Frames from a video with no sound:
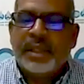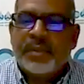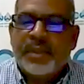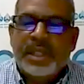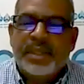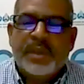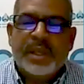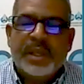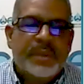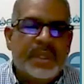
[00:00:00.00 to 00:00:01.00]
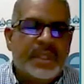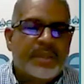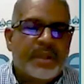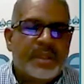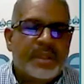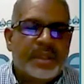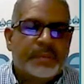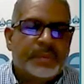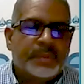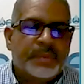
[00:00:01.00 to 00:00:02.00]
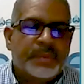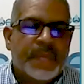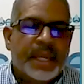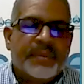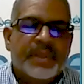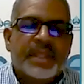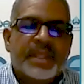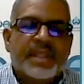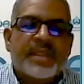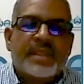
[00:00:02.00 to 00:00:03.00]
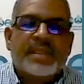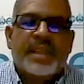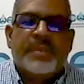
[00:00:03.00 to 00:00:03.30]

We need training, we need technology. Everything is not the same,